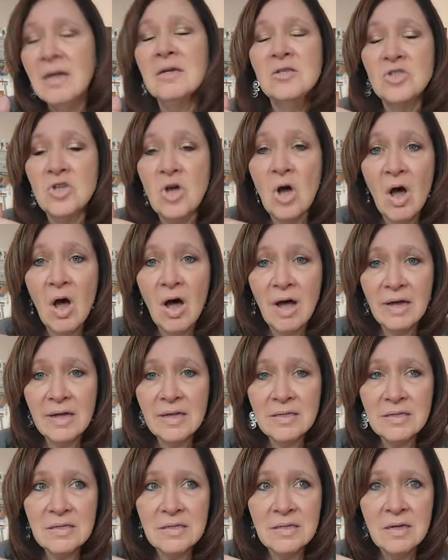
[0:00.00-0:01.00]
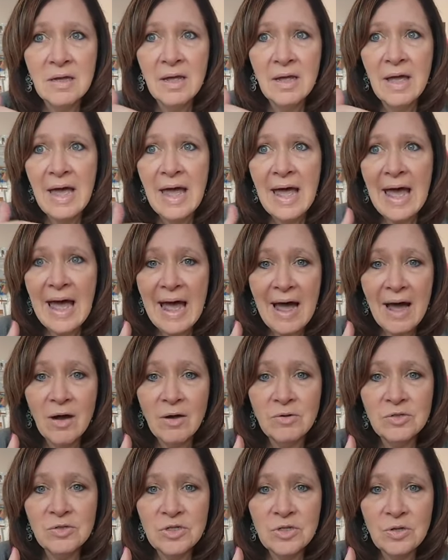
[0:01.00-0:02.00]
taught
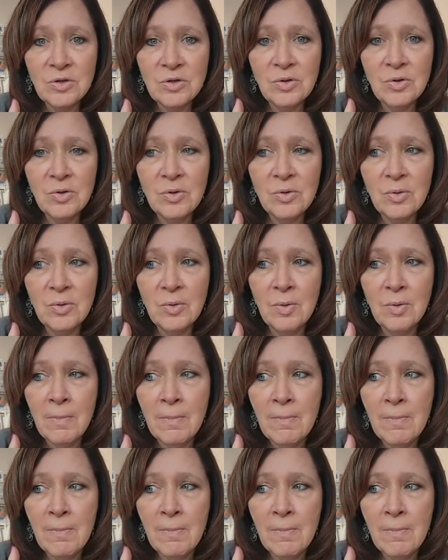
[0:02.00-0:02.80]
how to